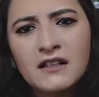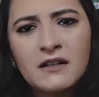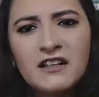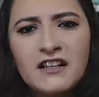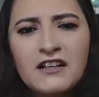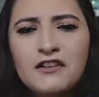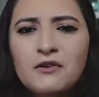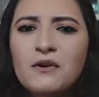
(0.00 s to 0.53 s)

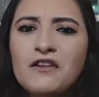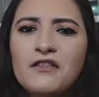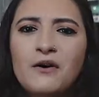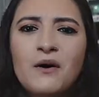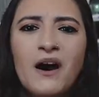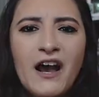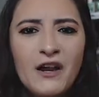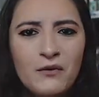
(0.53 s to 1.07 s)
Either way,
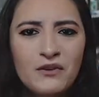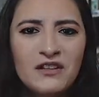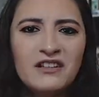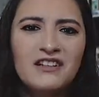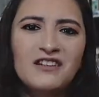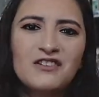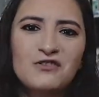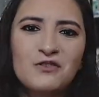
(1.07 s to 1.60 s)
though, I really
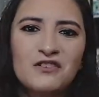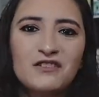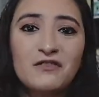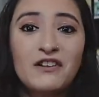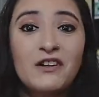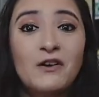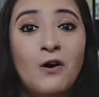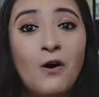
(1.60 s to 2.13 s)
did enjoy this
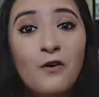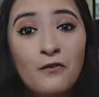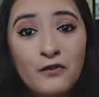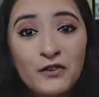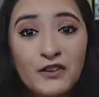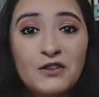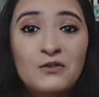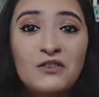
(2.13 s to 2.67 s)
video.
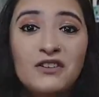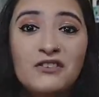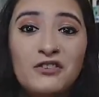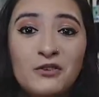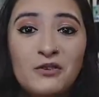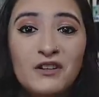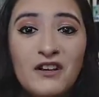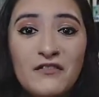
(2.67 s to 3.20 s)
Hopefully you did
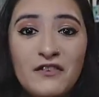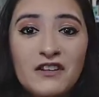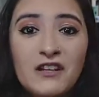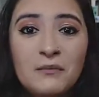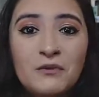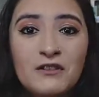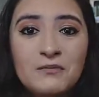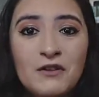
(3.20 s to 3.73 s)
too. If you
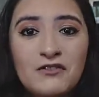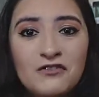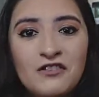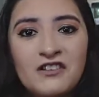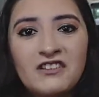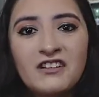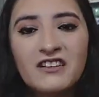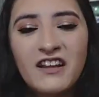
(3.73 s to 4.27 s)
did, please make sure
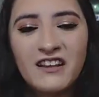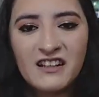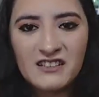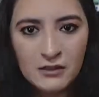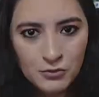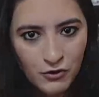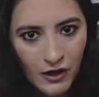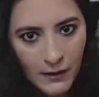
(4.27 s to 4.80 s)
to hit the like and
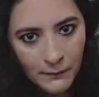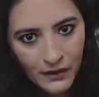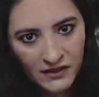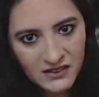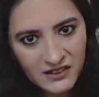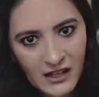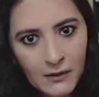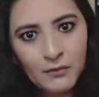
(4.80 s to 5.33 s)
subscribe
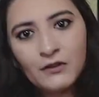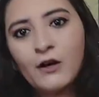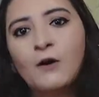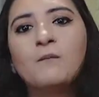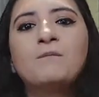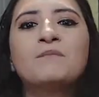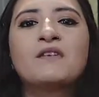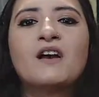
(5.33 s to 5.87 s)
buttons down
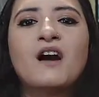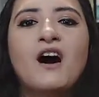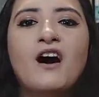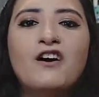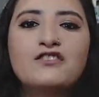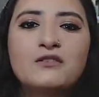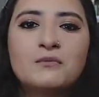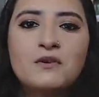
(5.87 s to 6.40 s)
below.
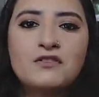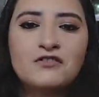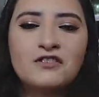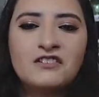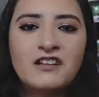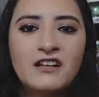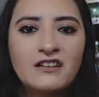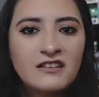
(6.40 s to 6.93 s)
Also, make sure to
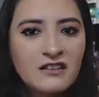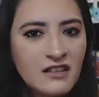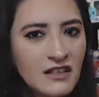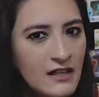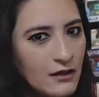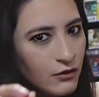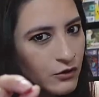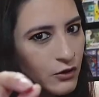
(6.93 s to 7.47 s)
hit that
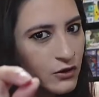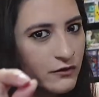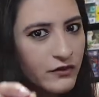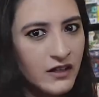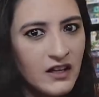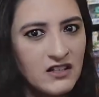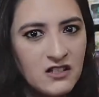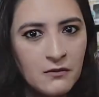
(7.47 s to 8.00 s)
little
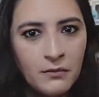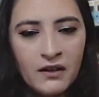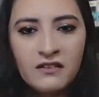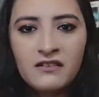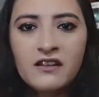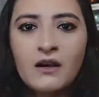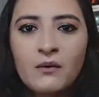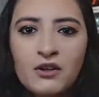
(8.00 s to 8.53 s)
notification
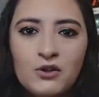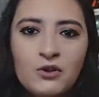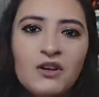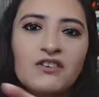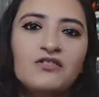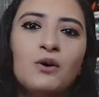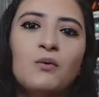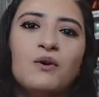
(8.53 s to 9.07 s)
button. That way you
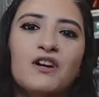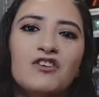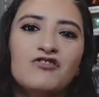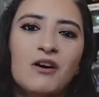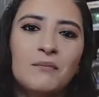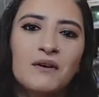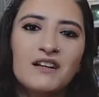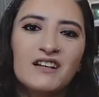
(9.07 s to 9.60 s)
guys know when I
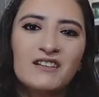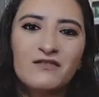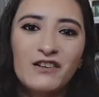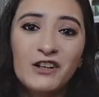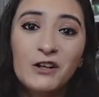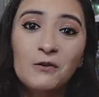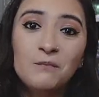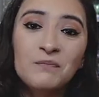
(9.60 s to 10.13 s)
drop my next
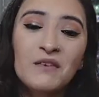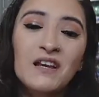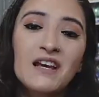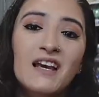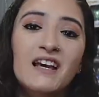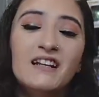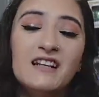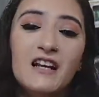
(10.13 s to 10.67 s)
video.
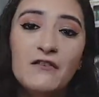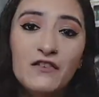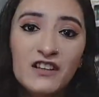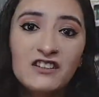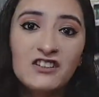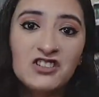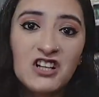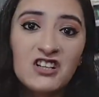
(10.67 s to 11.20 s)
And if you
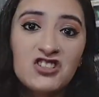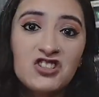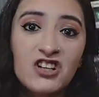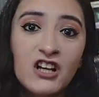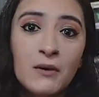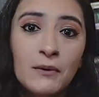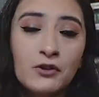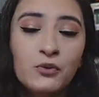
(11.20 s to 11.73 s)
get the chance,
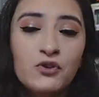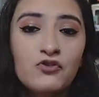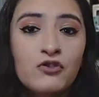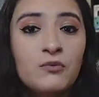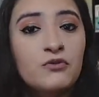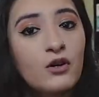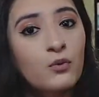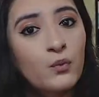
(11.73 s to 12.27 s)
check out my Twitch
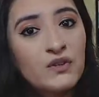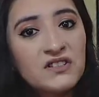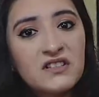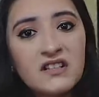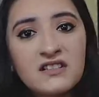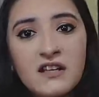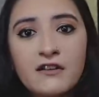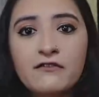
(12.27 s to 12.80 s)
streams on
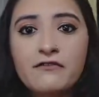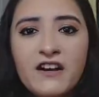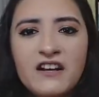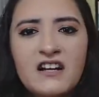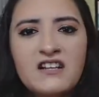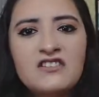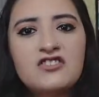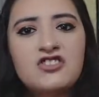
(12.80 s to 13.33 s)
Wednesdays and
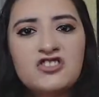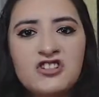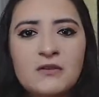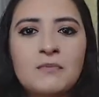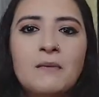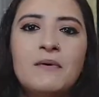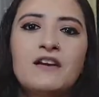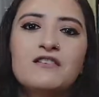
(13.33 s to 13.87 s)
Fridays. Just
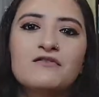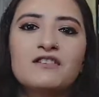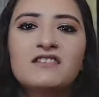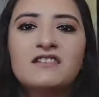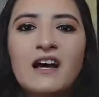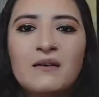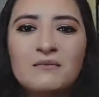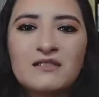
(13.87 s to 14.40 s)
check my page for the
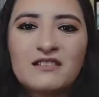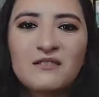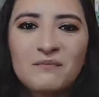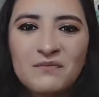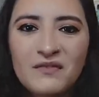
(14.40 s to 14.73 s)
times.